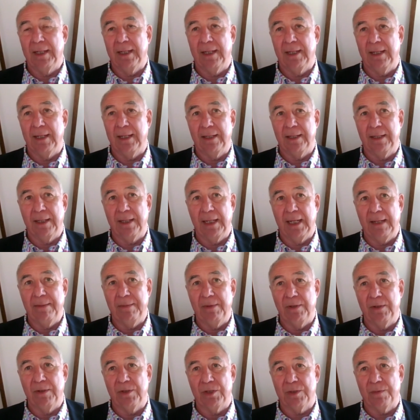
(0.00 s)
the
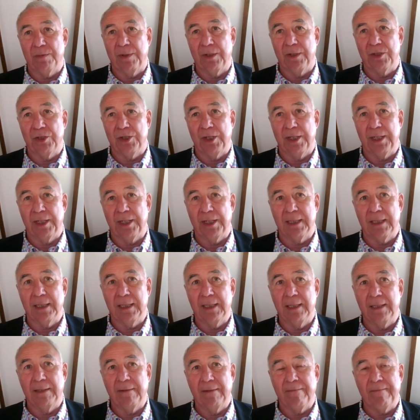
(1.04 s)
neighbourhoods project,
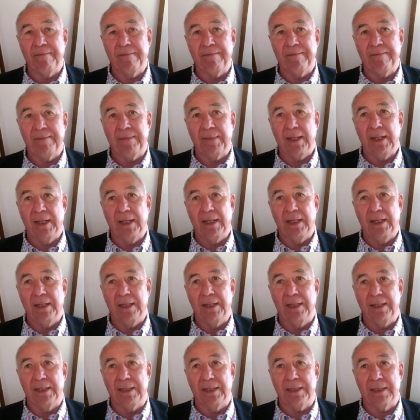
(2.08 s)

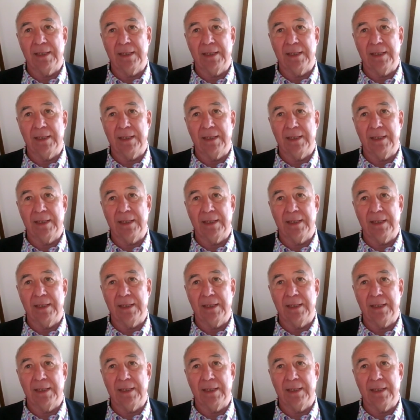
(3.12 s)
that